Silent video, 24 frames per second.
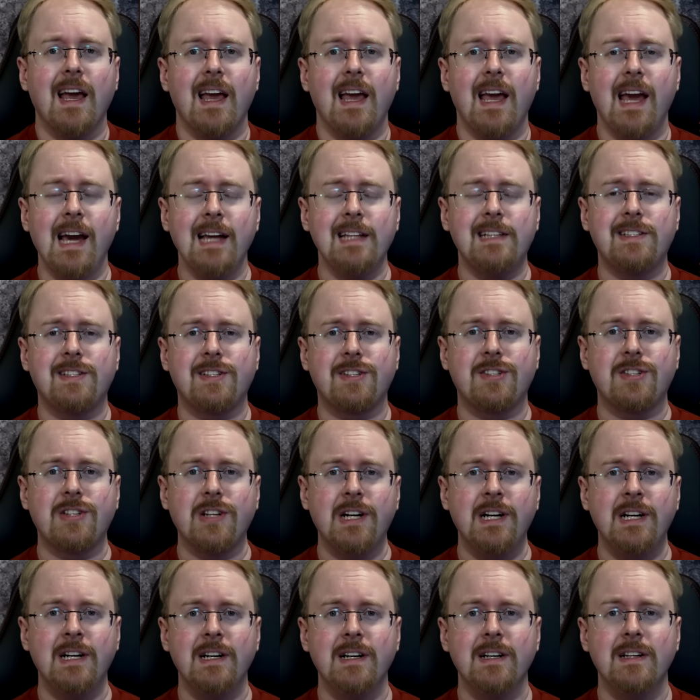It's
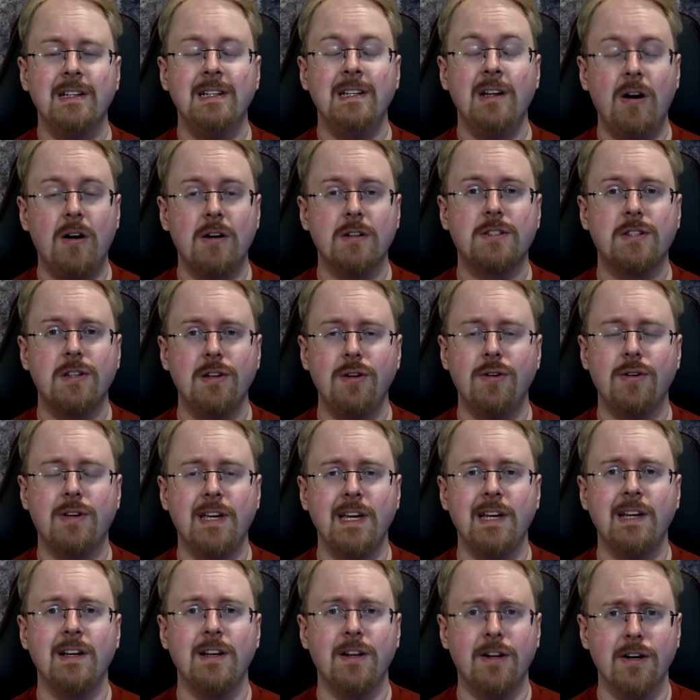not
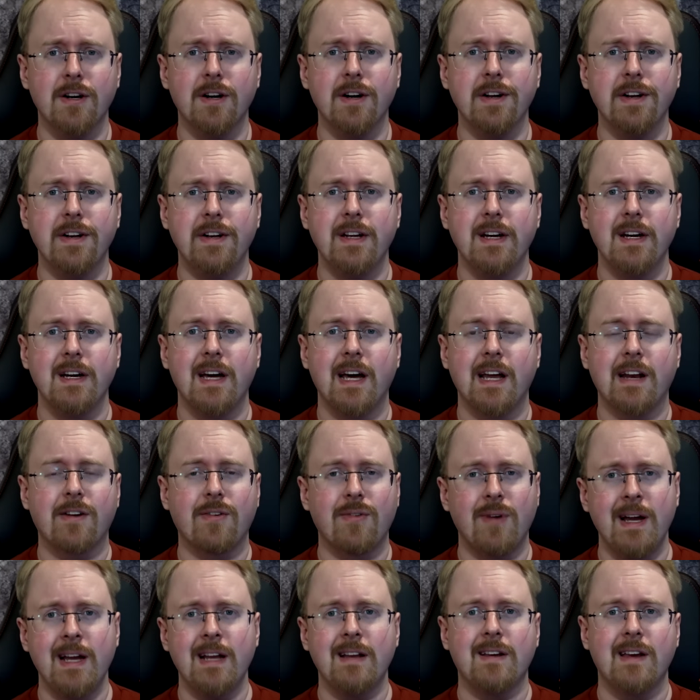looking good, and
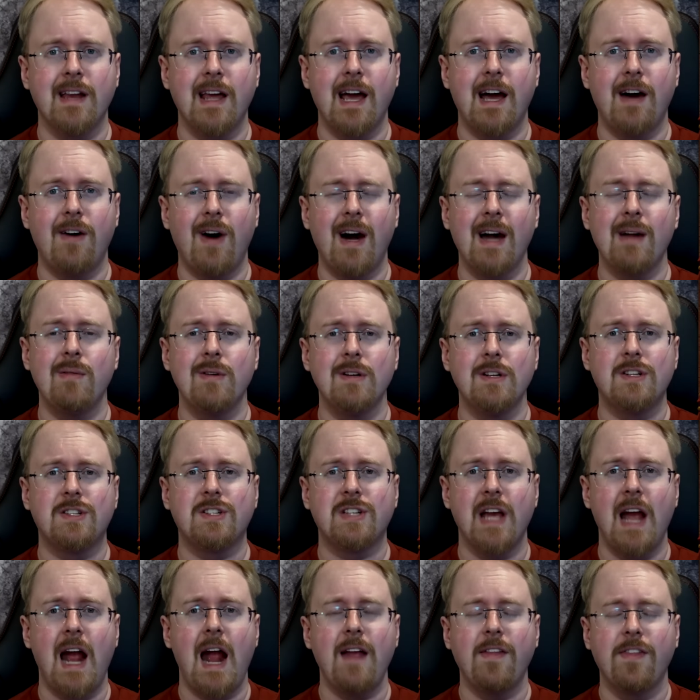right now I would
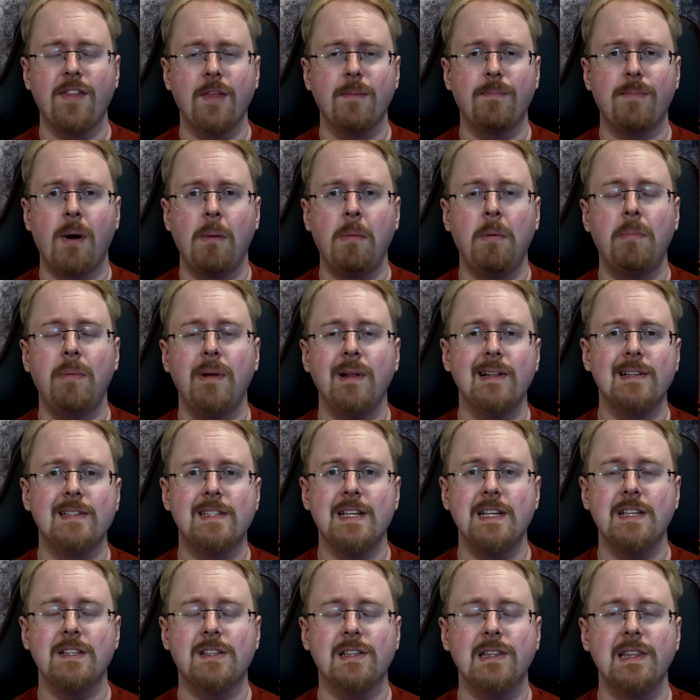say that the
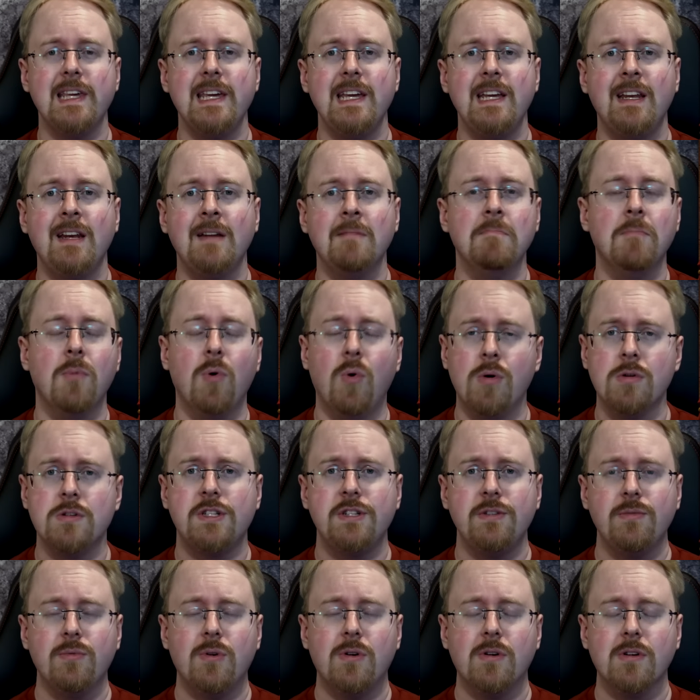probabilities lean more
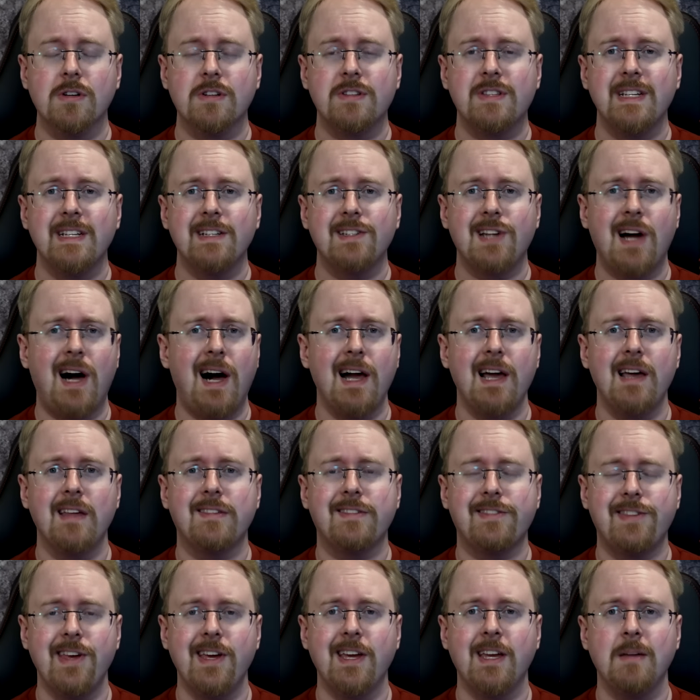towards the entire
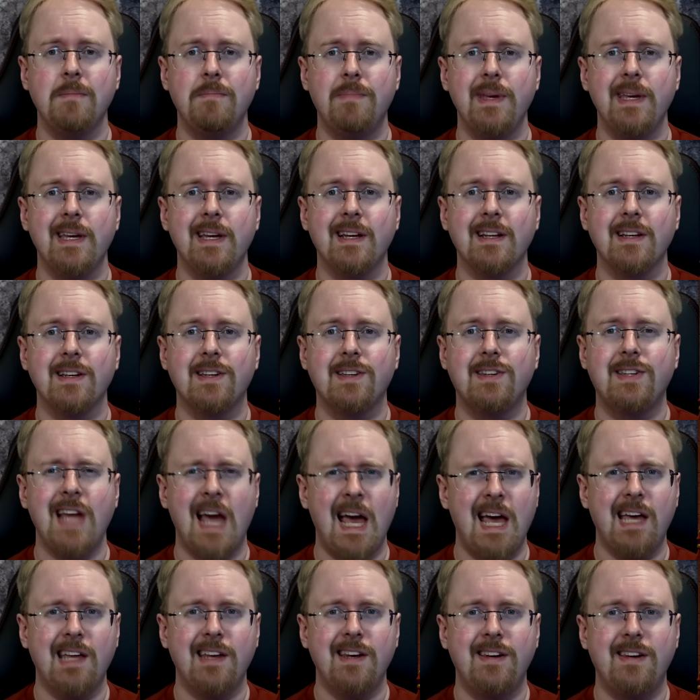thing being
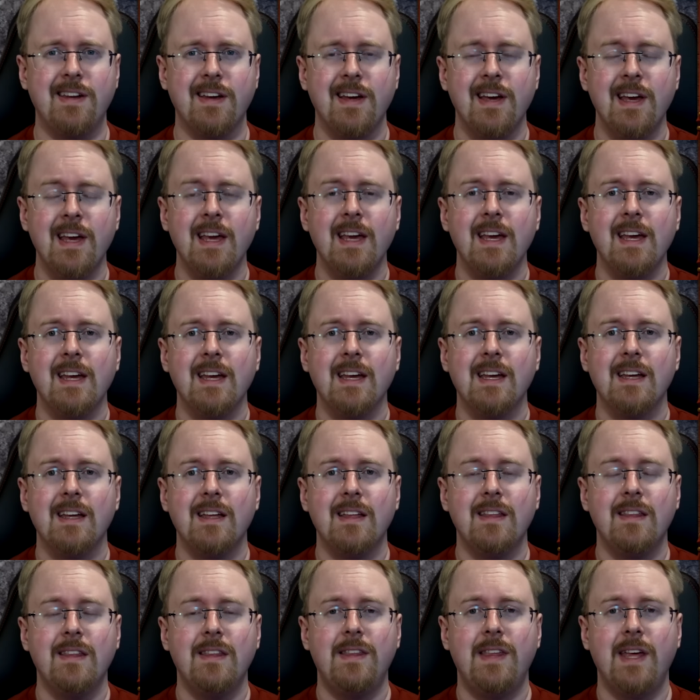dead
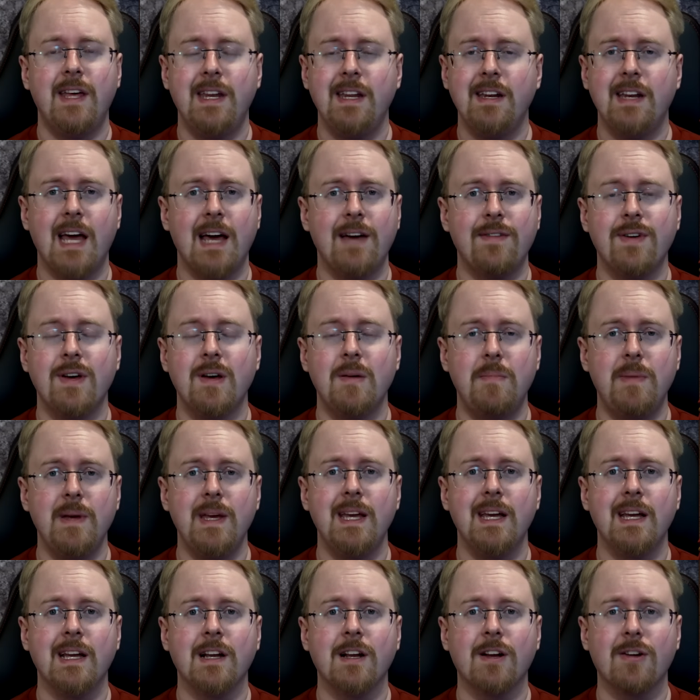than it ever
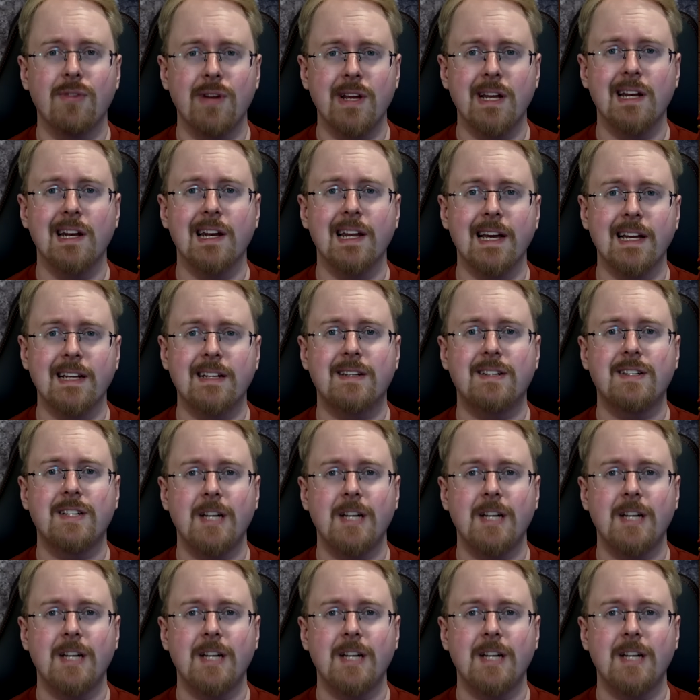being greenlit.